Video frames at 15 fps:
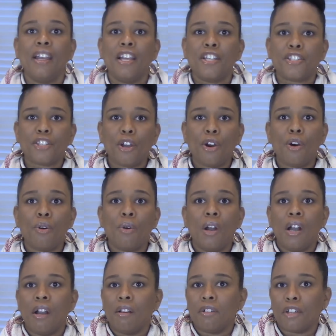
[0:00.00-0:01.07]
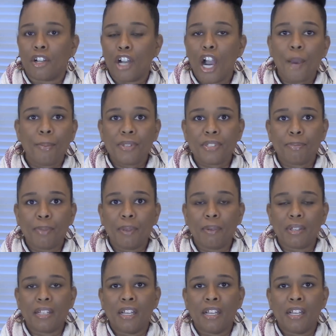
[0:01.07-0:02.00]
So your carpets will be...